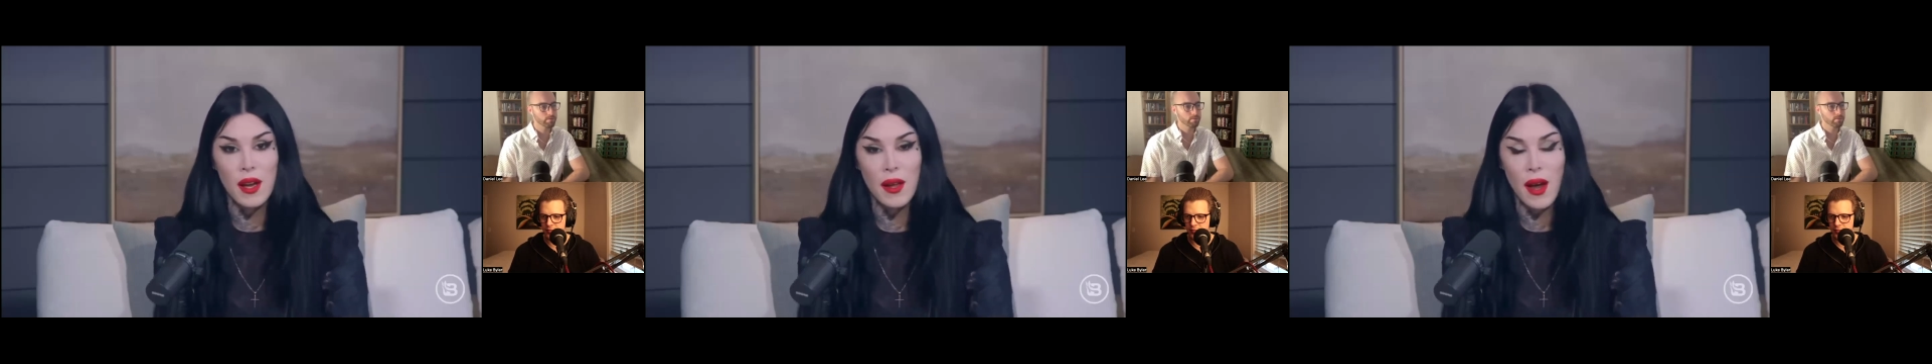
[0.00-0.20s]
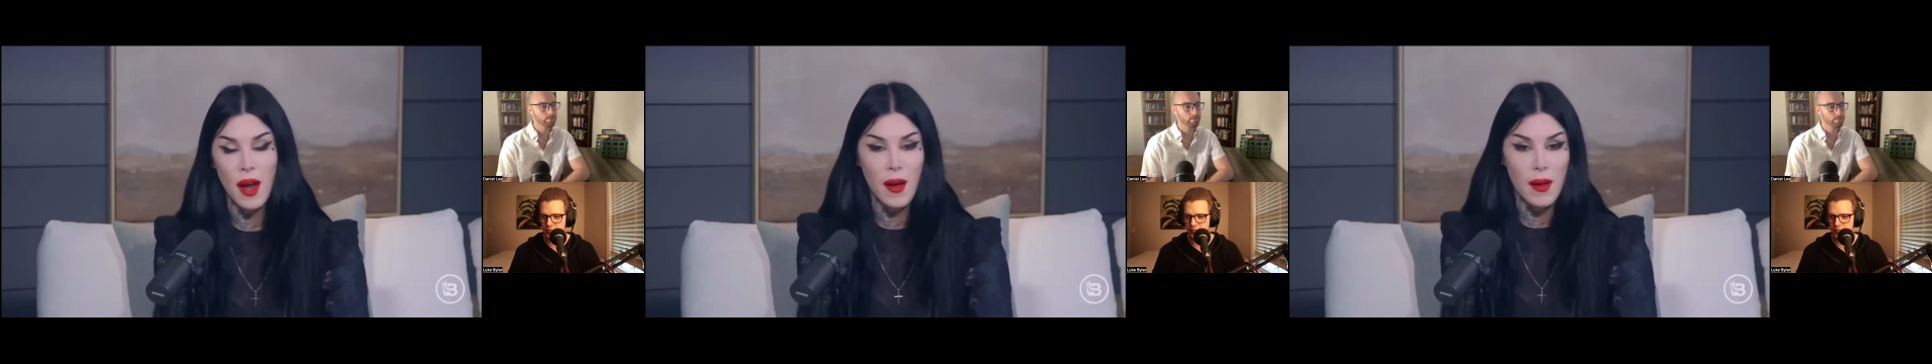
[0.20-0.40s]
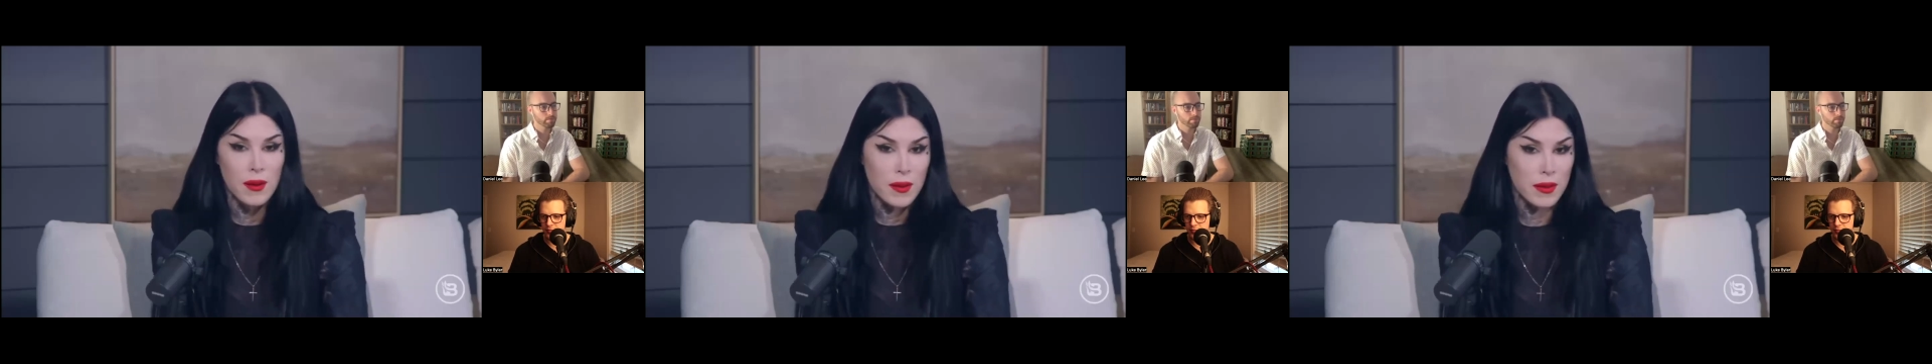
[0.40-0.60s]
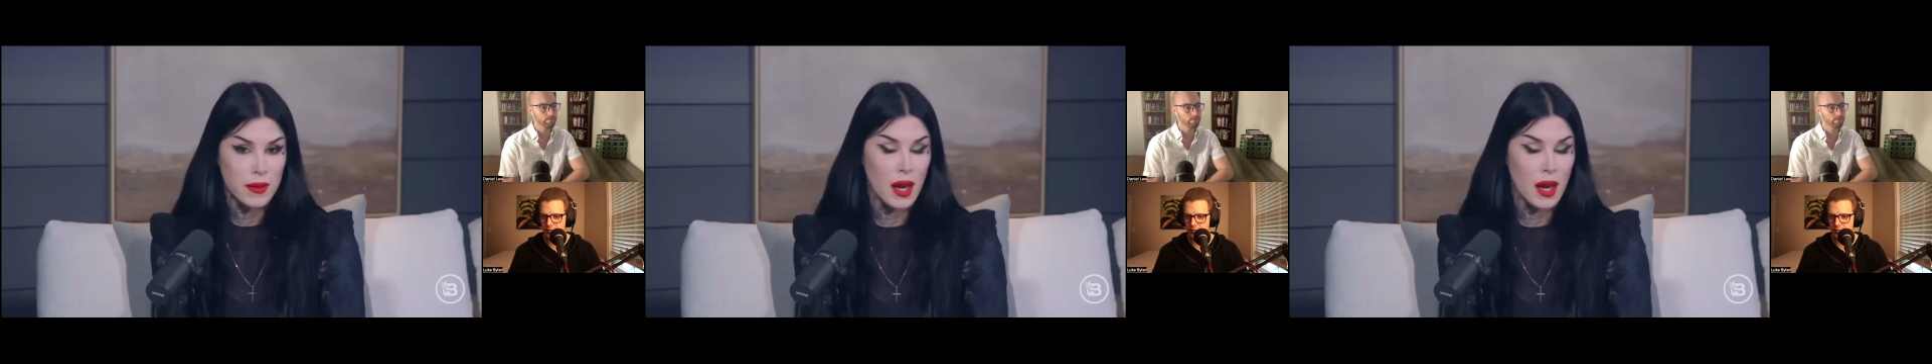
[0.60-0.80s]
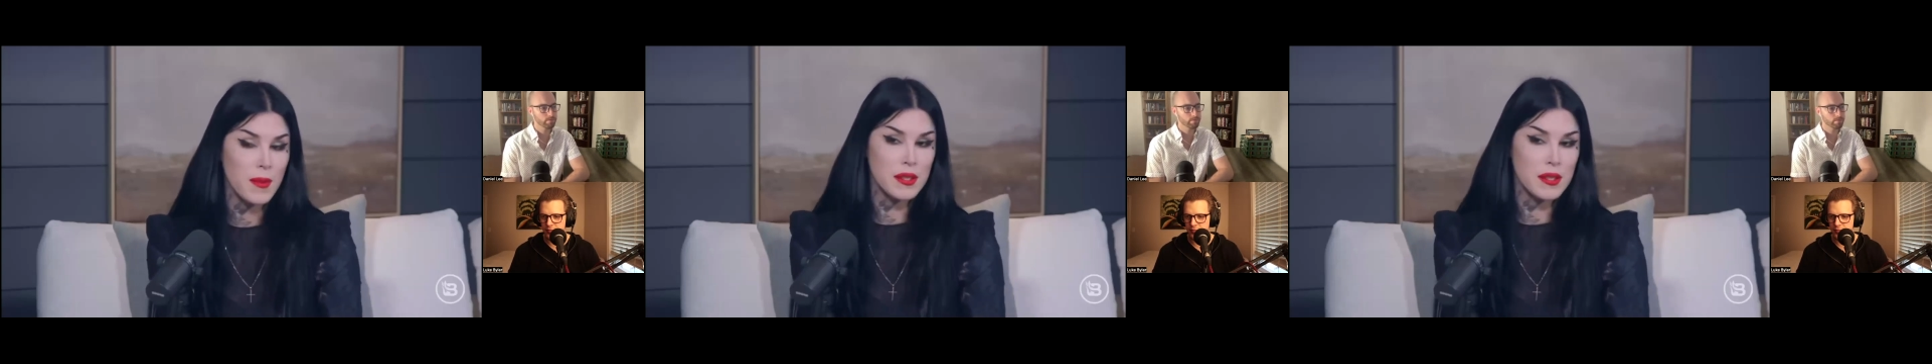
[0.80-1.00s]
I, I don't
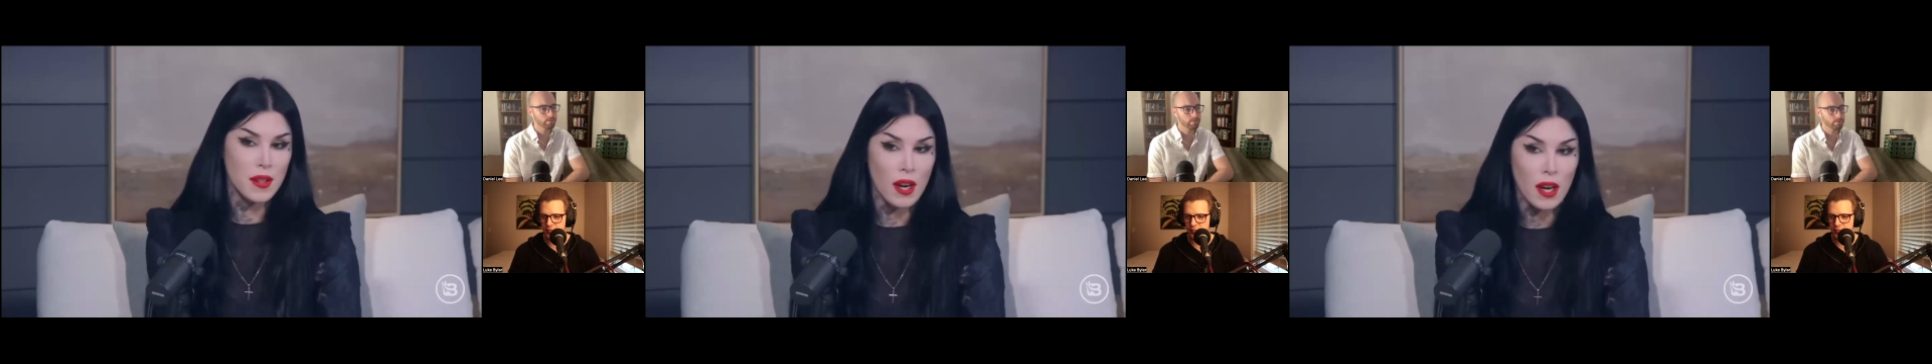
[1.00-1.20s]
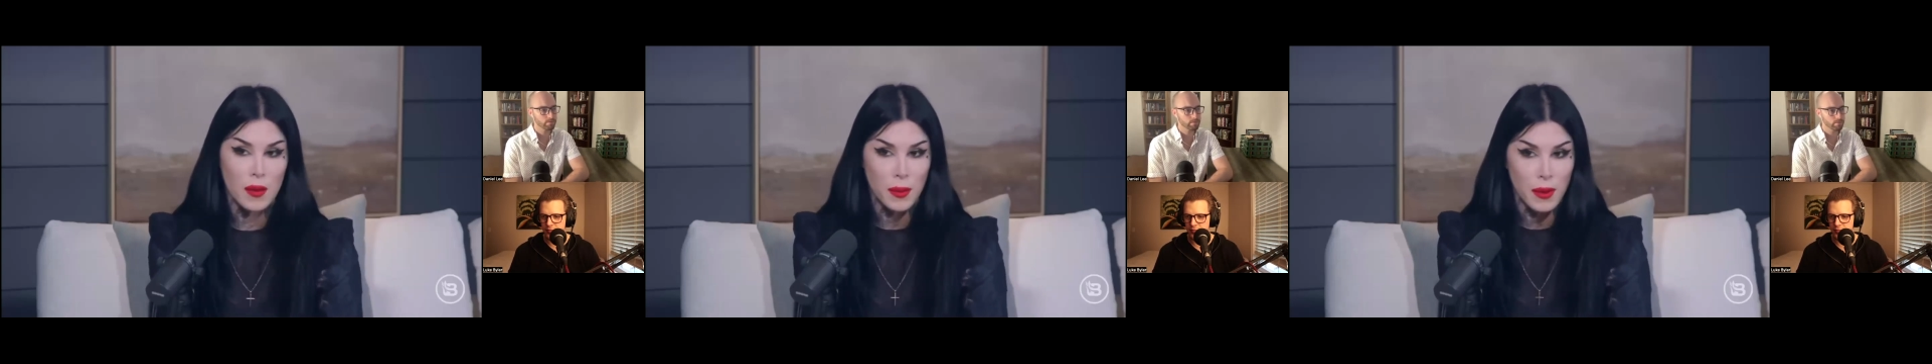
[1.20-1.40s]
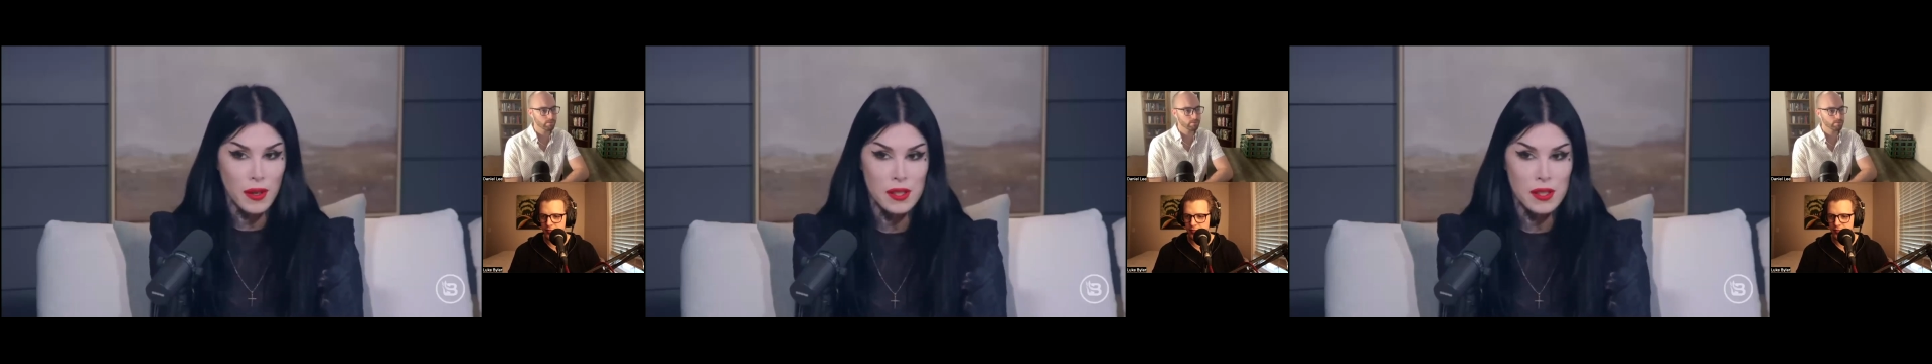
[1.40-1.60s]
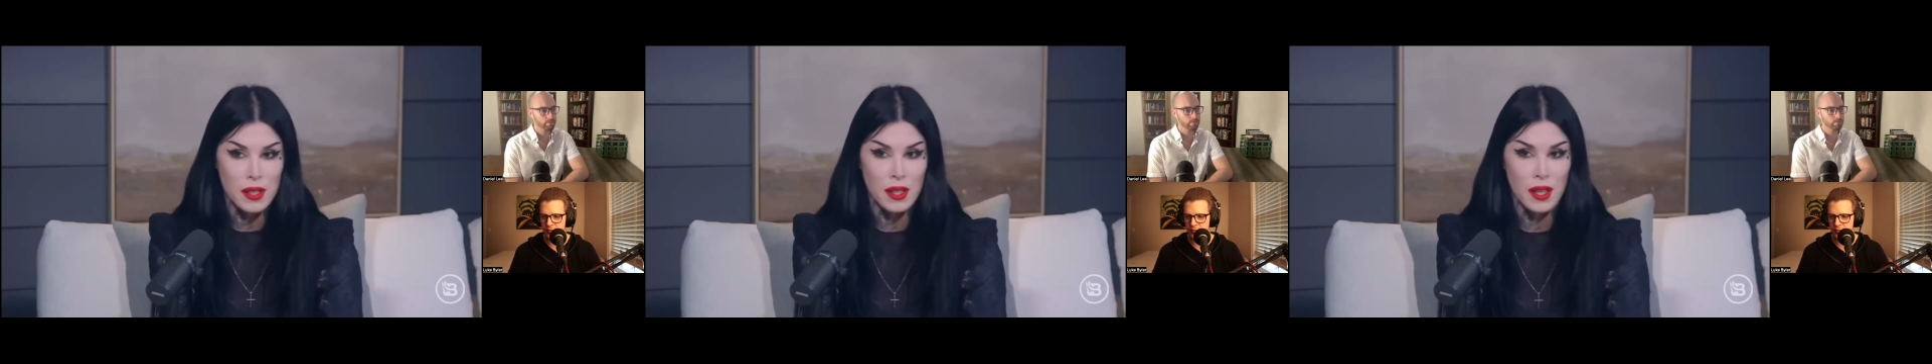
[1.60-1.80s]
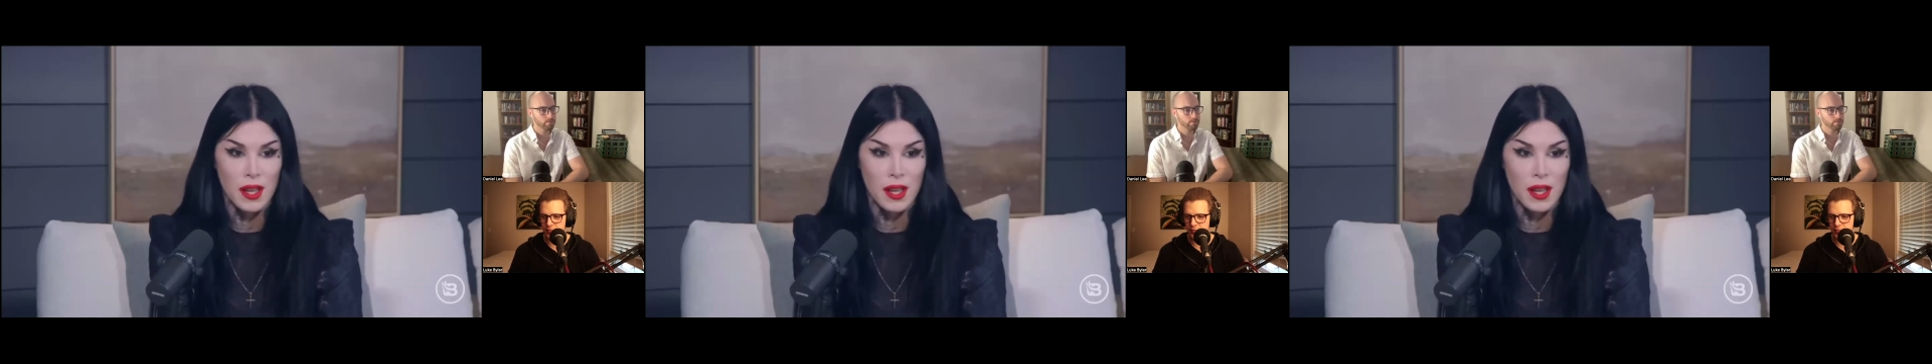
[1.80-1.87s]
think I'm a dark person.